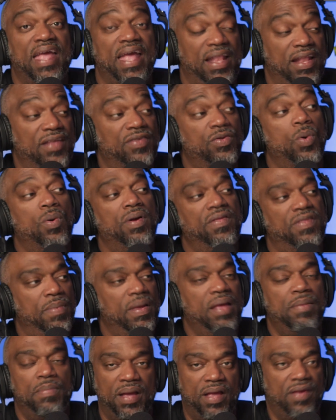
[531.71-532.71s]
it is going to
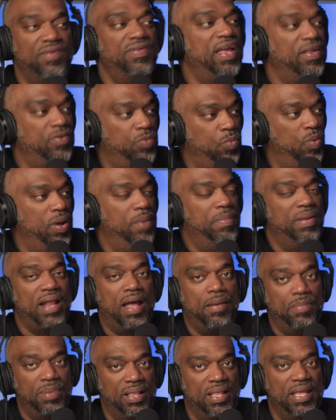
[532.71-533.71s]
be, because yes, women,
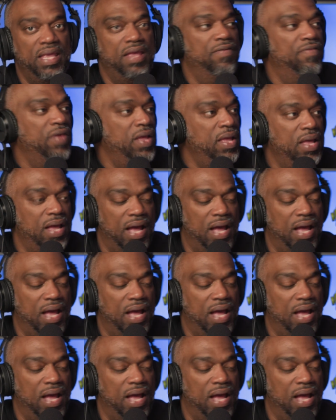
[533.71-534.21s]
I believe,